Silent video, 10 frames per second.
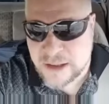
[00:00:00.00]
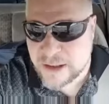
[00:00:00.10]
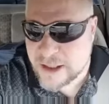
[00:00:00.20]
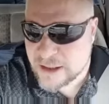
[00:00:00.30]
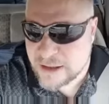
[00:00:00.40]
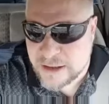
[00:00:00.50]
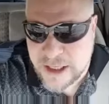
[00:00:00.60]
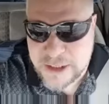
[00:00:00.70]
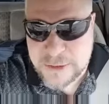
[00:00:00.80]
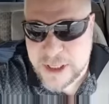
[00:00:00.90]
Right?
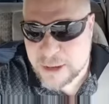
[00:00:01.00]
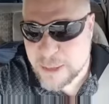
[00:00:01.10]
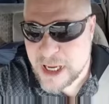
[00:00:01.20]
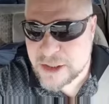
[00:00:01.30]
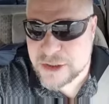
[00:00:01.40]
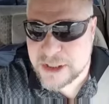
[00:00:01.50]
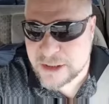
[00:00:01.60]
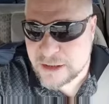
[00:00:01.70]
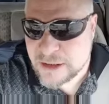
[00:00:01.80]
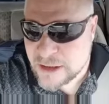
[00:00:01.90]
I tried
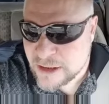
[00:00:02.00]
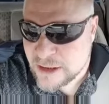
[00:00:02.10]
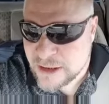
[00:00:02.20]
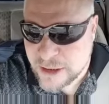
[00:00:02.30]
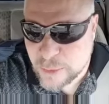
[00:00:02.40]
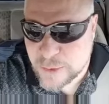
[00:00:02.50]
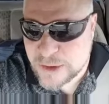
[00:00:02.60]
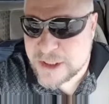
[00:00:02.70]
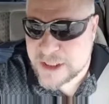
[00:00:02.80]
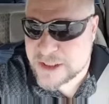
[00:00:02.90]
imagining it
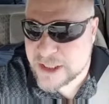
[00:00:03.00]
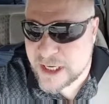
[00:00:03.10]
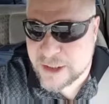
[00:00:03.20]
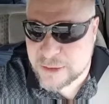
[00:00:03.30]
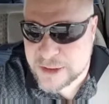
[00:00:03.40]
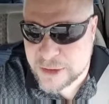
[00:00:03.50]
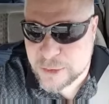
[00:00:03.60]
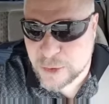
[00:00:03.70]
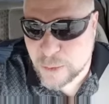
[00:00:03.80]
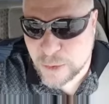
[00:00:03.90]
really is a
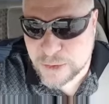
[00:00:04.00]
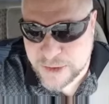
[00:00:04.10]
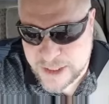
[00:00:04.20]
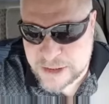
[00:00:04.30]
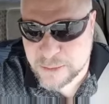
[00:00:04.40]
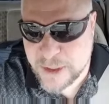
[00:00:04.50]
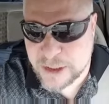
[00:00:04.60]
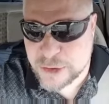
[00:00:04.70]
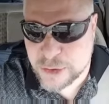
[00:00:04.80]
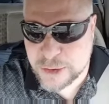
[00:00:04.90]
gynocentric world and that's the
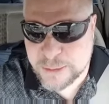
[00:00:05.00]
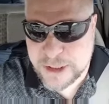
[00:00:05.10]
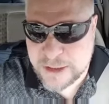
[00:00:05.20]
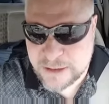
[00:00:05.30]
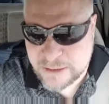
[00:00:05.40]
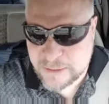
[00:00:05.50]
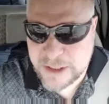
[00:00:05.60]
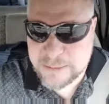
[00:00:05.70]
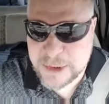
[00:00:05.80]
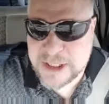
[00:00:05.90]
way it should be
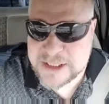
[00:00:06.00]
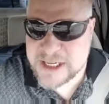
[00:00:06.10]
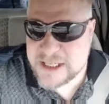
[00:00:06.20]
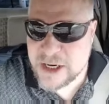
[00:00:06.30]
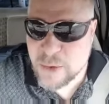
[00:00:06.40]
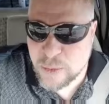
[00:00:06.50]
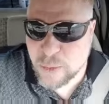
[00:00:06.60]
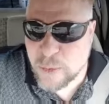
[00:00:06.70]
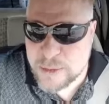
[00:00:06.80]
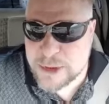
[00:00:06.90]
right because that's how
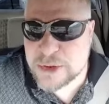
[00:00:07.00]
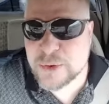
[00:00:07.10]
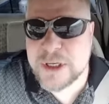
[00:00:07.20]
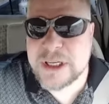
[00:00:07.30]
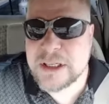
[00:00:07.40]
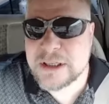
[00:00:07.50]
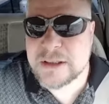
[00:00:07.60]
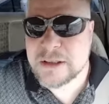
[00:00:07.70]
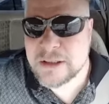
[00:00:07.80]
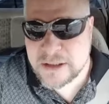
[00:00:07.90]
women treat it
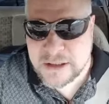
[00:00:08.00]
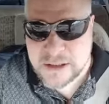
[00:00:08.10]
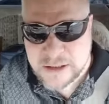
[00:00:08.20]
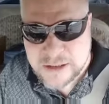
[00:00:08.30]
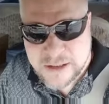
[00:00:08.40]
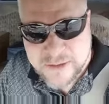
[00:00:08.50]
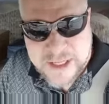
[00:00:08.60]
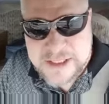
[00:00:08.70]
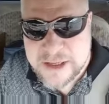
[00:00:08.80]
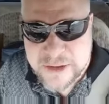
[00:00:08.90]

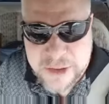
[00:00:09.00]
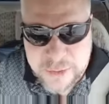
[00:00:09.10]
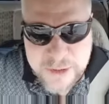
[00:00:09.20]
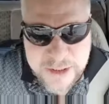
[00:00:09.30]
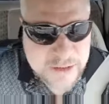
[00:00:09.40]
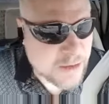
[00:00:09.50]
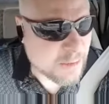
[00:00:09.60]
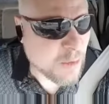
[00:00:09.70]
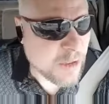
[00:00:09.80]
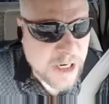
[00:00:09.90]
that's how they treat it
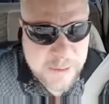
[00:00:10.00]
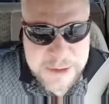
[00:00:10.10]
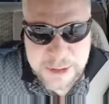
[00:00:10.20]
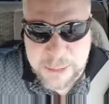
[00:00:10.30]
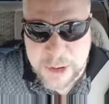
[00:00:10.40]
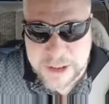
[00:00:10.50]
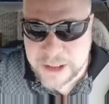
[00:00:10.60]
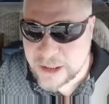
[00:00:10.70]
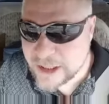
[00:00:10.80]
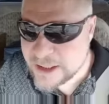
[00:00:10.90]
this morning i was in a
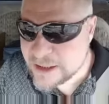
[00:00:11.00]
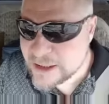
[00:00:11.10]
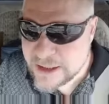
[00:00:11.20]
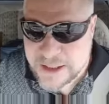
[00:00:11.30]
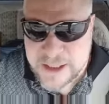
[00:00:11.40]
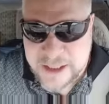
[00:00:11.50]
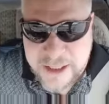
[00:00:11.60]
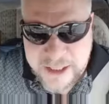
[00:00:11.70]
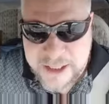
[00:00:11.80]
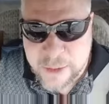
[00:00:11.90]
parking lot
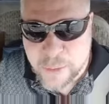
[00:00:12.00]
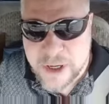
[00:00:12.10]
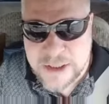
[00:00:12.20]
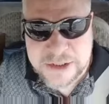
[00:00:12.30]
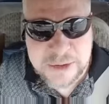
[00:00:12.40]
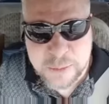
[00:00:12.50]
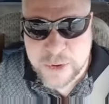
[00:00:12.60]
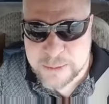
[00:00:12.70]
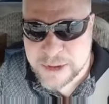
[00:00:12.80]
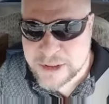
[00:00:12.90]
and i watched some
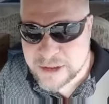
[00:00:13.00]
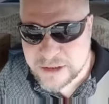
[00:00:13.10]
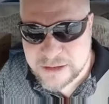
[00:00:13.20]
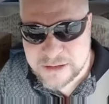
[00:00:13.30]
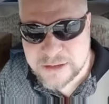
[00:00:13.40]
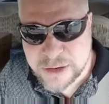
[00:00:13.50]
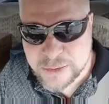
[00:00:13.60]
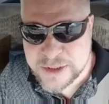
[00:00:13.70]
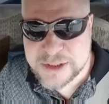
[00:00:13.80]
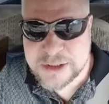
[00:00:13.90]
women
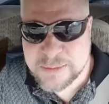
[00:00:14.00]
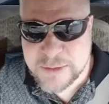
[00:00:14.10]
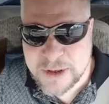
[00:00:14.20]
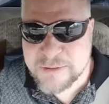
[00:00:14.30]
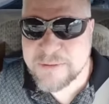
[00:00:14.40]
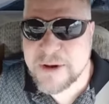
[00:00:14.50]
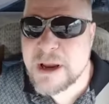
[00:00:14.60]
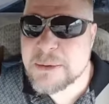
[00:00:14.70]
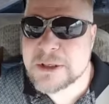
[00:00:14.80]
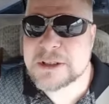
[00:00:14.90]
doing some
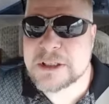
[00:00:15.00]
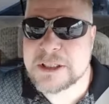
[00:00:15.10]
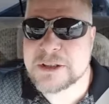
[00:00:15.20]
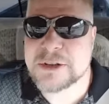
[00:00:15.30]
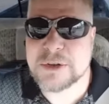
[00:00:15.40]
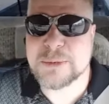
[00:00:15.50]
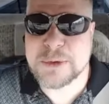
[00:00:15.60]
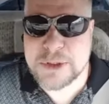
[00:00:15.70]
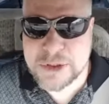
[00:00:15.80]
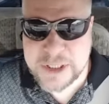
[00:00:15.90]
fabulously
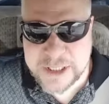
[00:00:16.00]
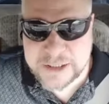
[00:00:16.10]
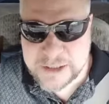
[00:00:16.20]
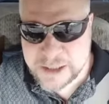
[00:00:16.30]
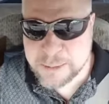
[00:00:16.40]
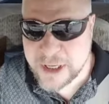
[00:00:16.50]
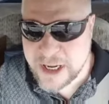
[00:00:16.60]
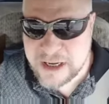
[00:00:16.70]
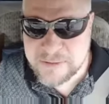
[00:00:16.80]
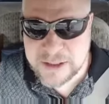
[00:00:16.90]
stupid shit and
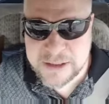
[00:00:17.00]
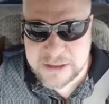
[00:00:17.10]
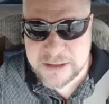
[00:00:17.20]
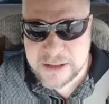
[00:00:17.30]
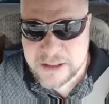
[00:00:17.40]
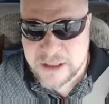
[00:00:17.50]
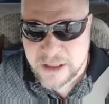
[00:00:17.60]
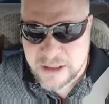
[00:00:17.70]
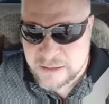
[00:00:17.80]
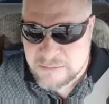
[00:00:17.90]
behaving
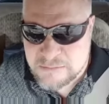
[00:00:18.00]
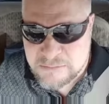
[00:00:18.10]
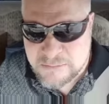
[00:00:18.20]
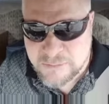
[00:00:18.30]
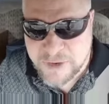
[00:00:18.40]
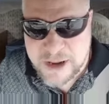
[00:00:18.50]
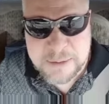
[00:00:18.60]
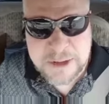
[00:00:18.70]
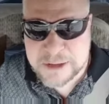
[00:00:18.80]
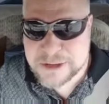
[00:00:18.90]
in
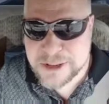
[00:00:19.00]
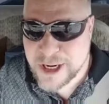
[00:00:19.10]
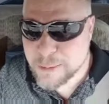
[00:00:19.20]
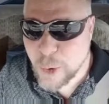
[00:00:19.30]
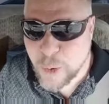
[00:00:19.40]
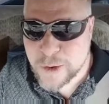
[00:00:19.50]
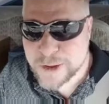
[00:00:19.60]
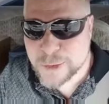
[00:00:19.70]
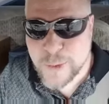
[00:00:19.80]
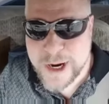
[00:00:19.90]
fabulously abhorrent